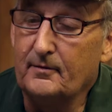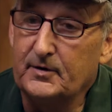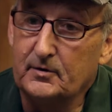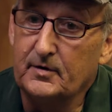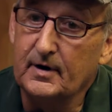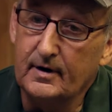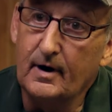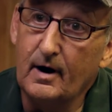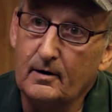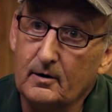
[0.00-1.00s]
feel very
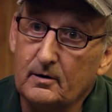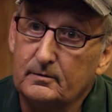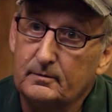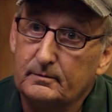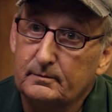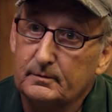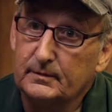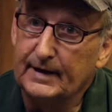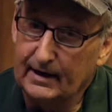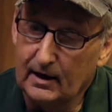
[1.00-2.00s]
honored
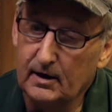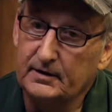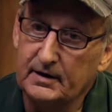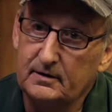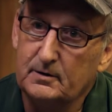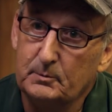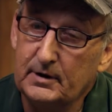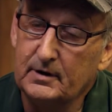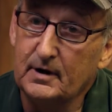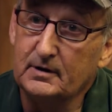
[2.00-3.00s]
and lucky to be
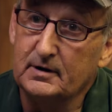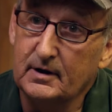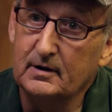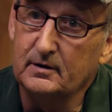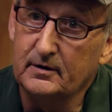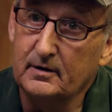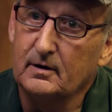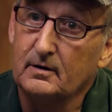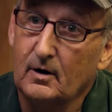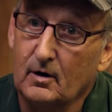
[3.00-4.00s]
inducted into the
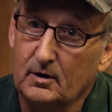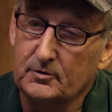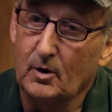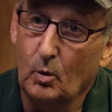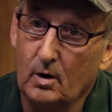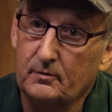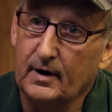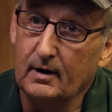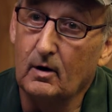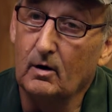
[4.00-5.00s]
Arkansas
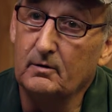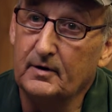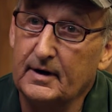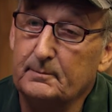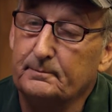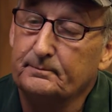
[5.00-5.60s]
Waterfowl Hall of Fame.